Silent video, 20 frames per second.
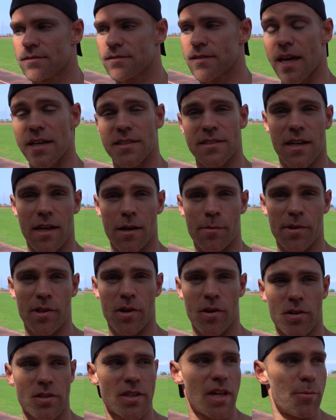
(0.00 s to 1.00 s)
that is then going to be
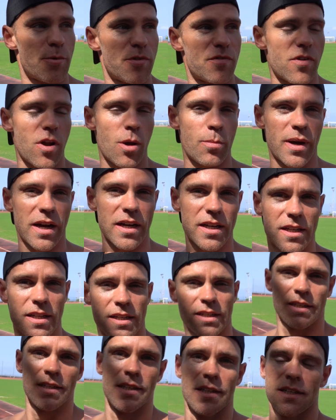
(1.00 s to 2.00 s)
the holiday, and we fly back
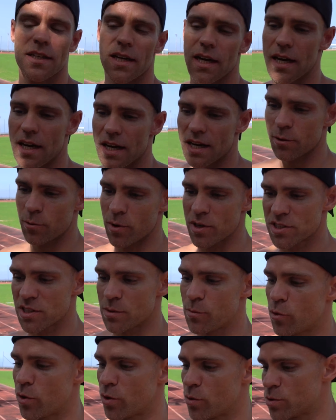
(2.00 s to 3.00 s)

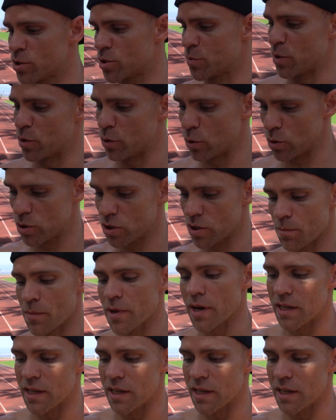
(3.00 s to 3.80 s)
Wednesday morning, which has been awesome.